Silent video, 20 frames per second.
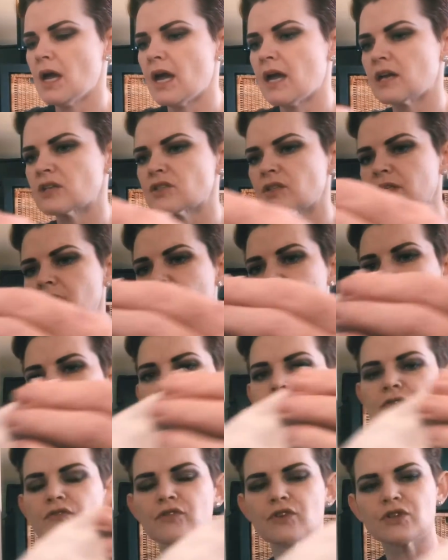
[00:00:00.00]
I actually got
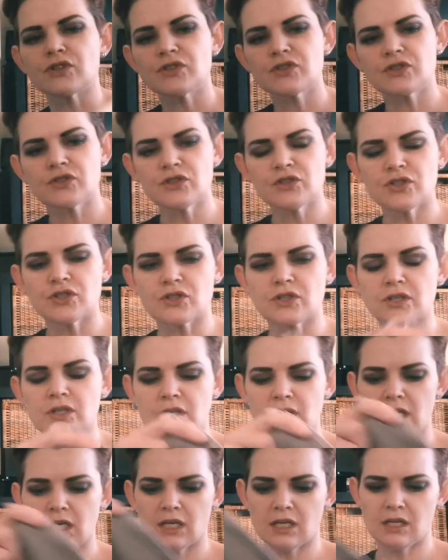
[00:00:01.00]
my first
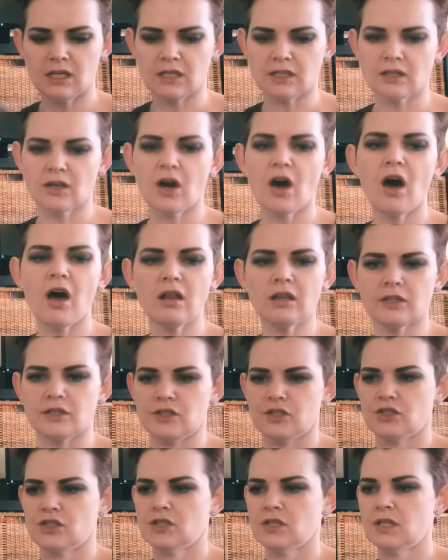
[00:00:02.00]
serger in
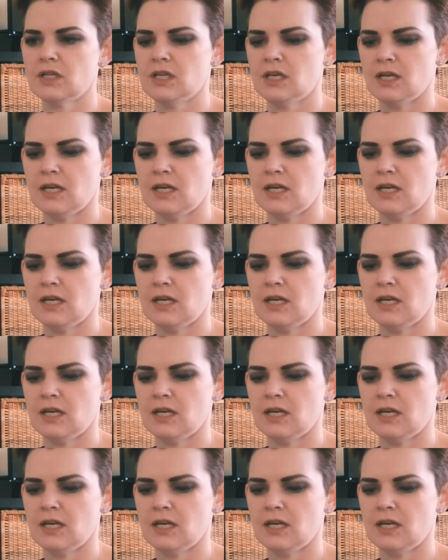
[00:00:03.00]
college.